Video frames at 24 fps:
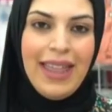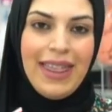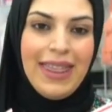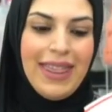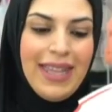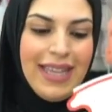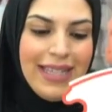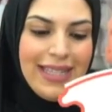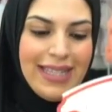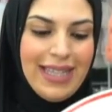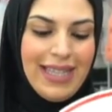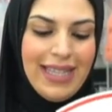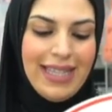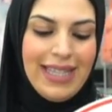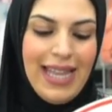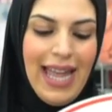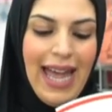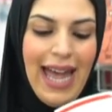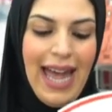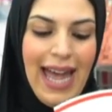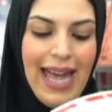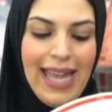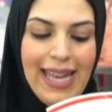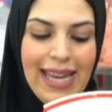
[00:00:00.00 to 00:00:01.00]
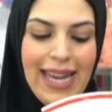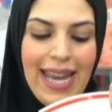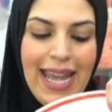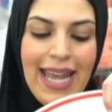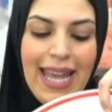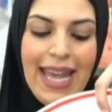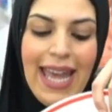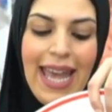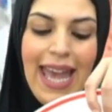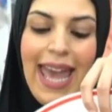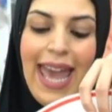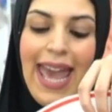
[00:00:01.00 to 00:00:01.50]
This is an
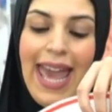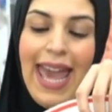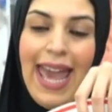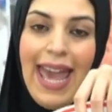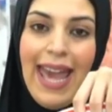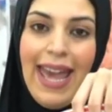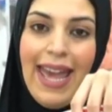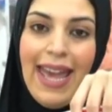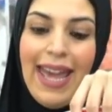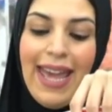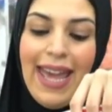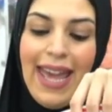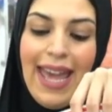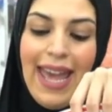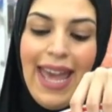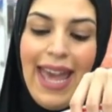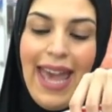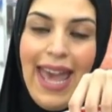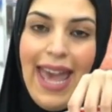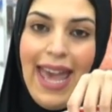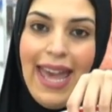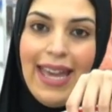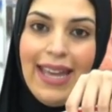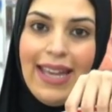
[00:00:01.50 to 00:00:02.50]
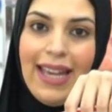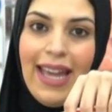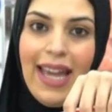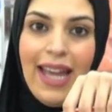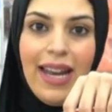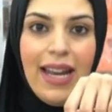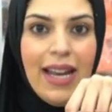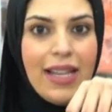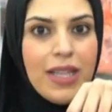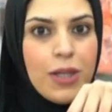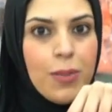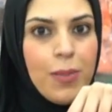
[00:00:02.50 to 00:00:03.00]
eh, egg,
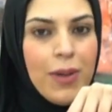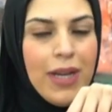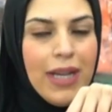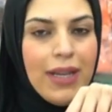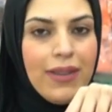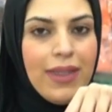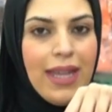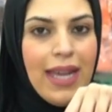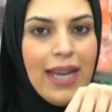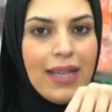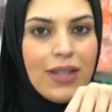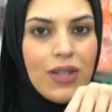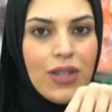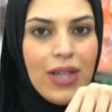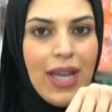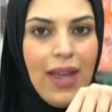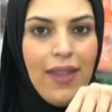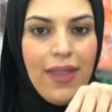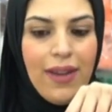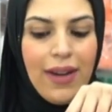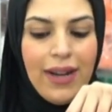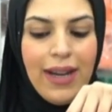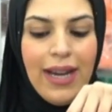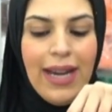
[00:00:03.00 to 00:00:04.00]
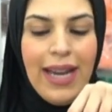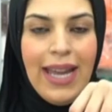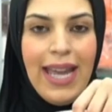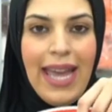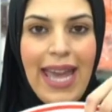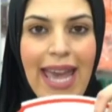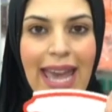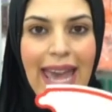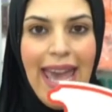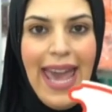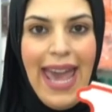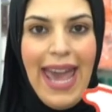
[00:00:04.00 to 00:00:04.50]
and let's break the egg together.
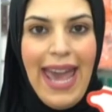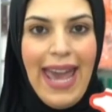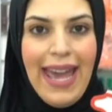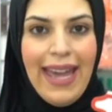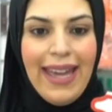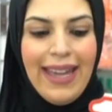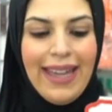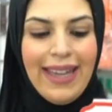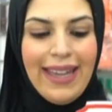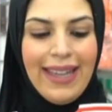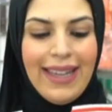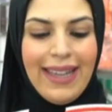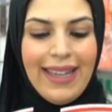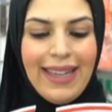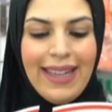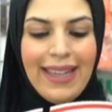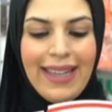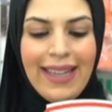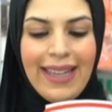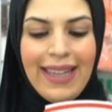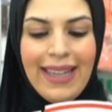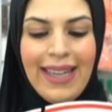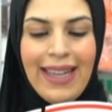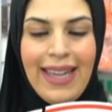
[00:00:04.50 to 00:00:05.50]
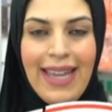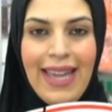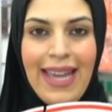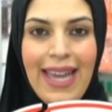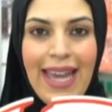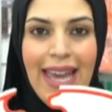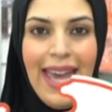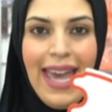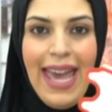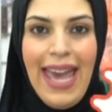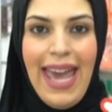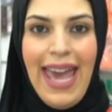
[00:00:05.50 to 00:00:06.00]
Eh,
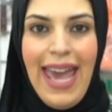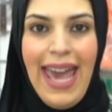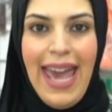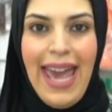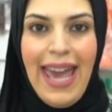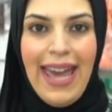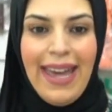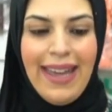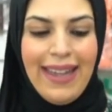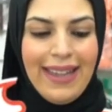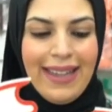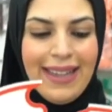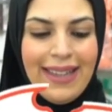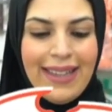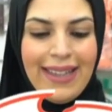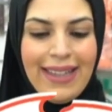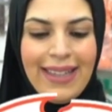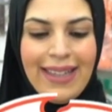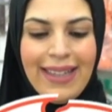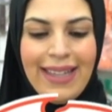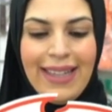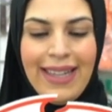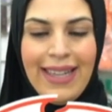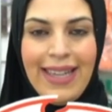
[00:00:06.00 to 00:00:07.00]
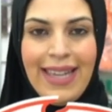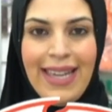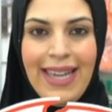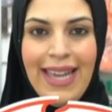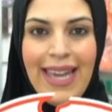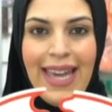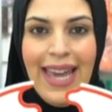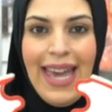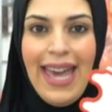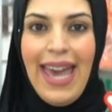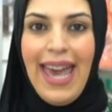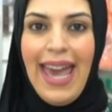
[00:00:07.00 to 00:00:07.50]
eh,
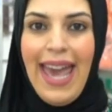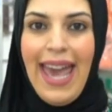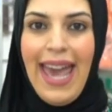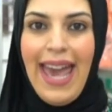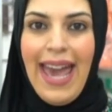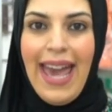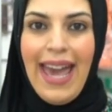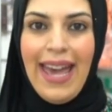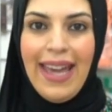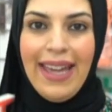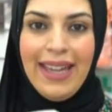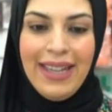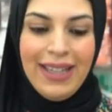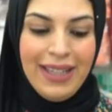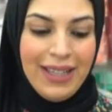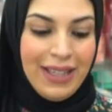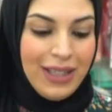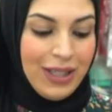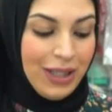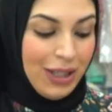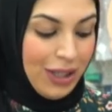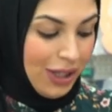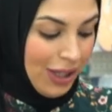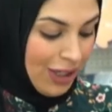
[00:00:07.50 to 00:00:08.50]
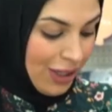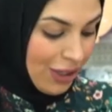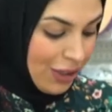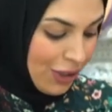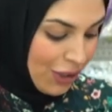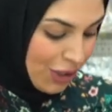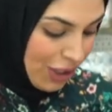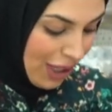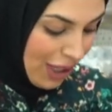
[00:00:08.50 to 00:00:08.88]
eh. Good